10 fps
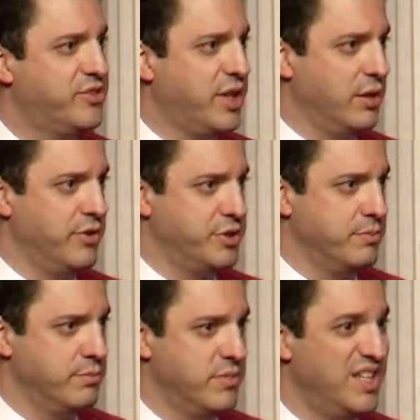television,
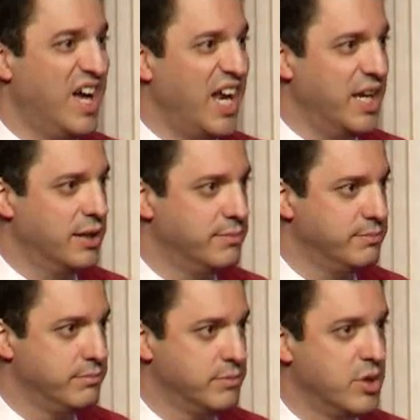none.
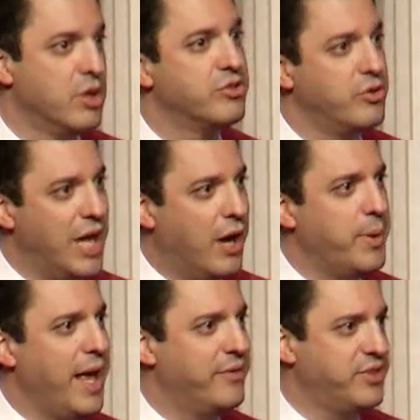So now
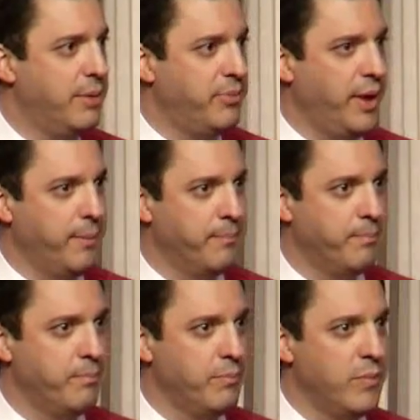we have something.
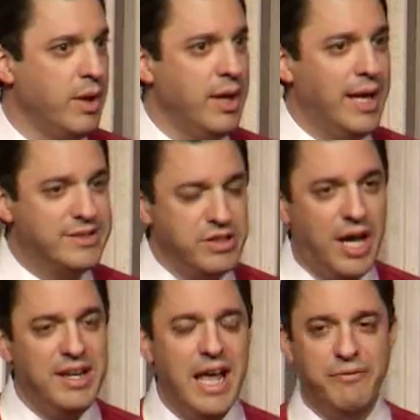It's
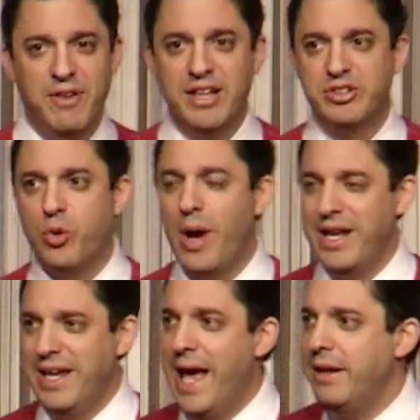not Netflix
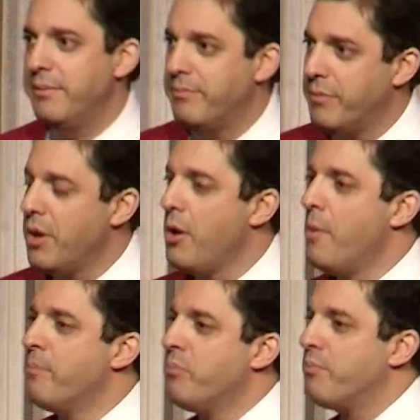quite yet,
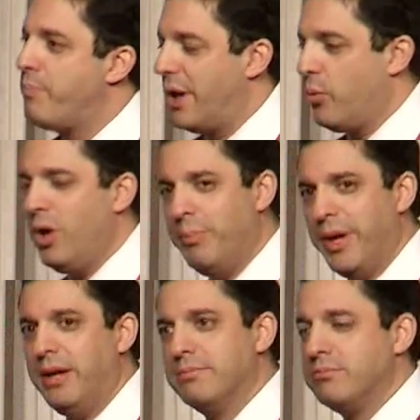but it will
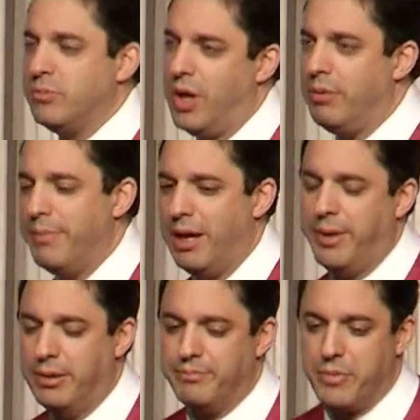be. Well,
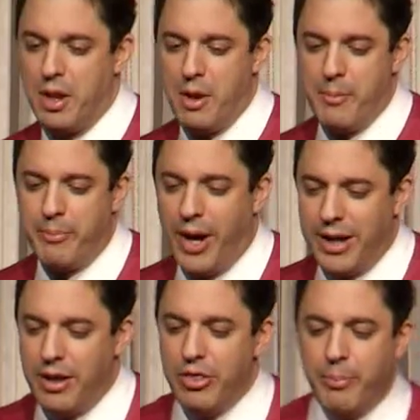maybe.
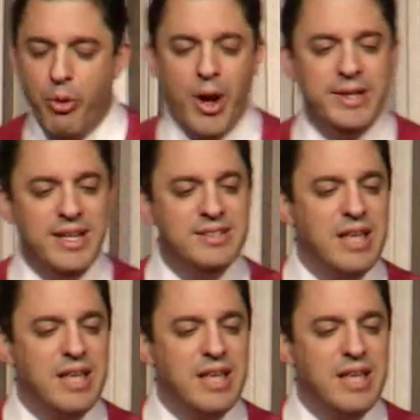But the point is